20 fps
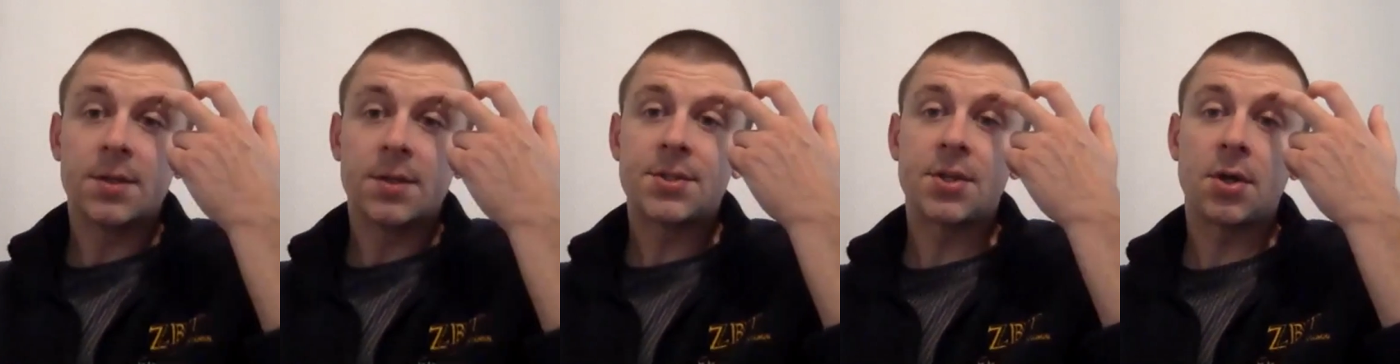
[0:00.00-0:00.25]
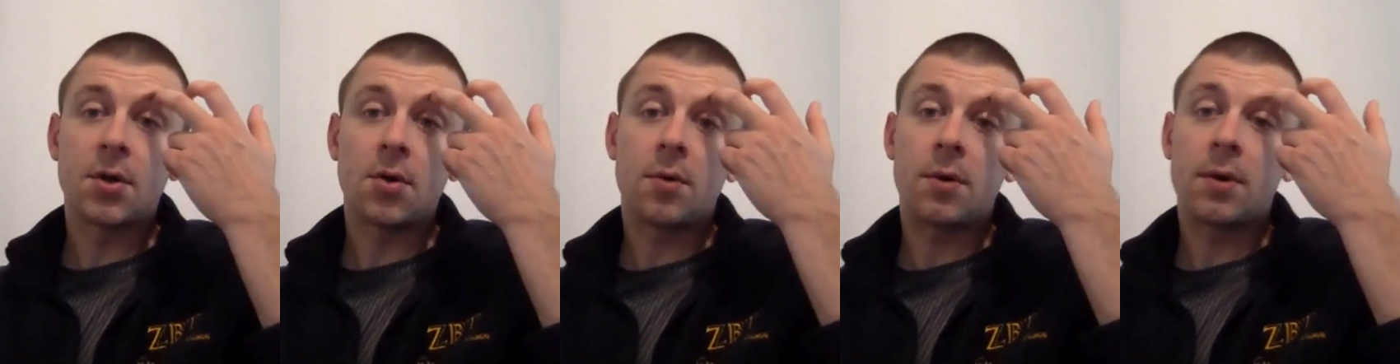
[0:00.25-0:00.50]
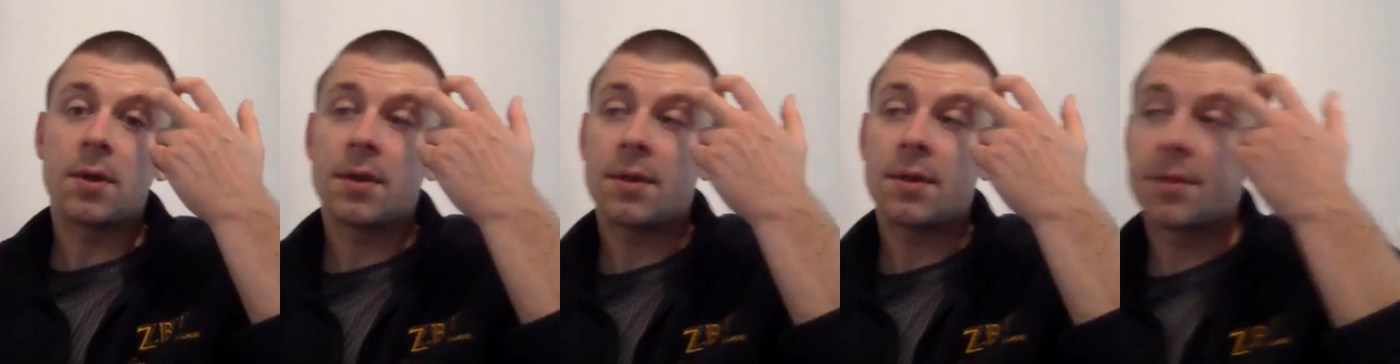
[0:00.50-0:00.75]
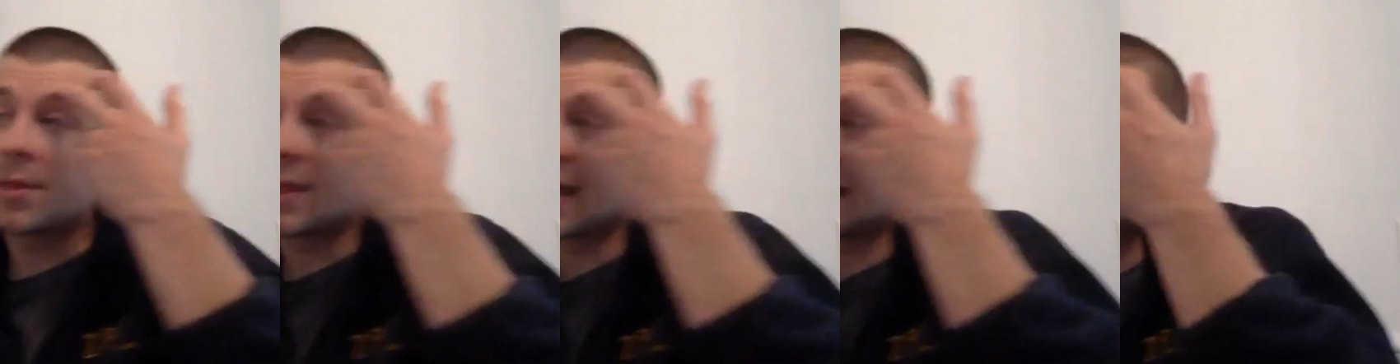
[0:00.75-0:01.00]
So
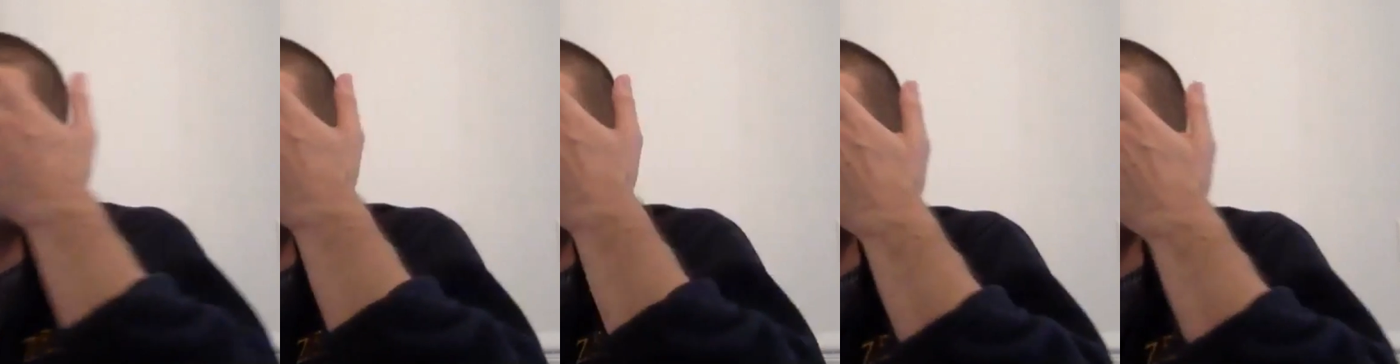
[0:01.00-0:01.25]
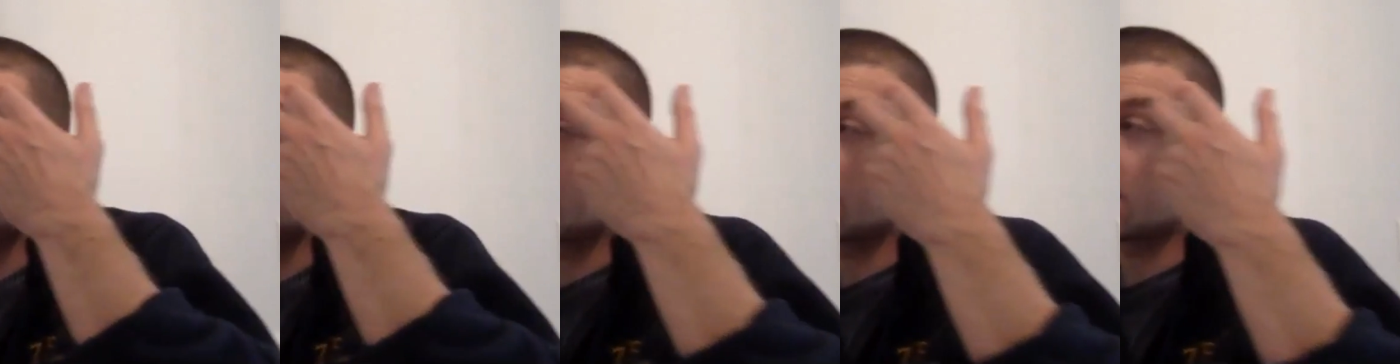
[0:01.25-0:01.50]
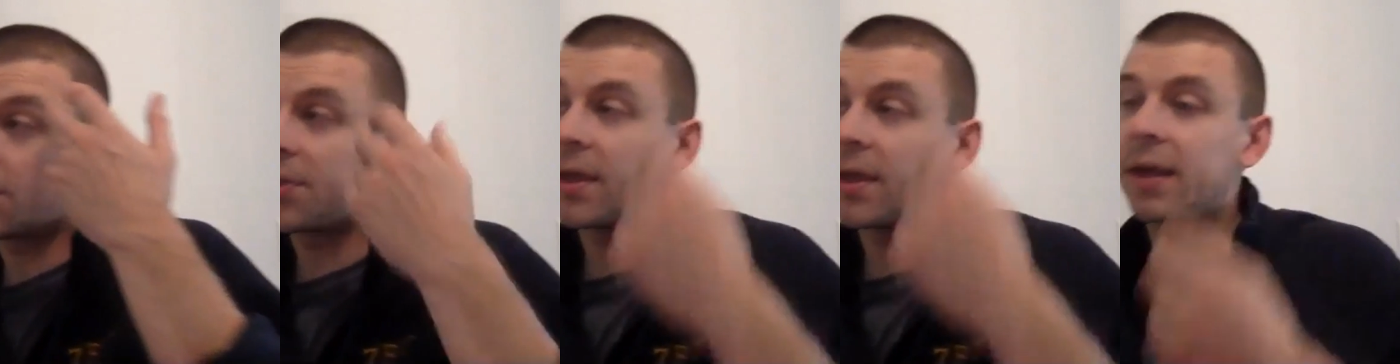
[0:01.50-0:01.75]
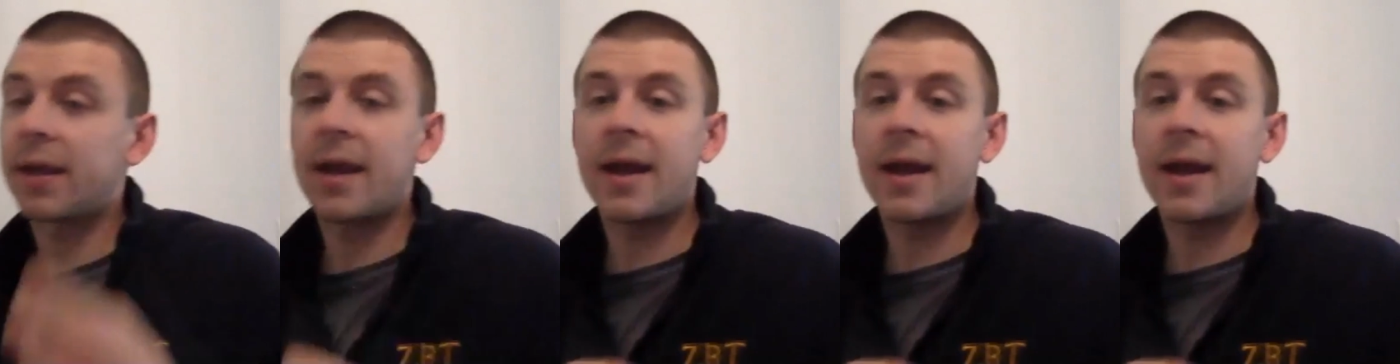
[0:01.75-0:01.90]
that's a really good thing.